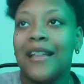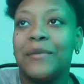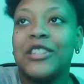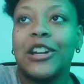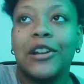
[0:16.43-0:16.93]

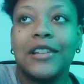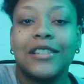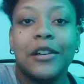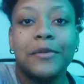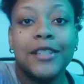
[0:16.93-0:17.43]
me turn this
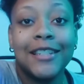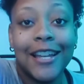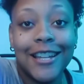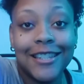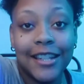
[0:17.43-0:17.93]
up
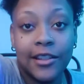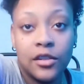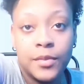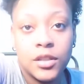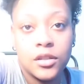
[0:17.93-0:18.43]
just a
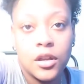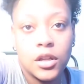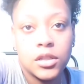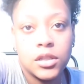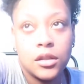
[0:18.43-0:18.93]
little bit so y'all
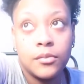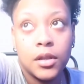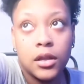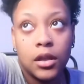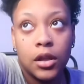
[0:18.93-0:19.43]
can see me
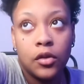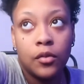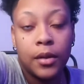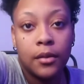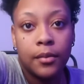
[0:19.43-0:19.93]
a little
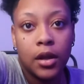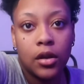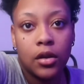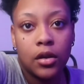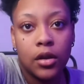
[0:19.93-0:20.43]
bit better.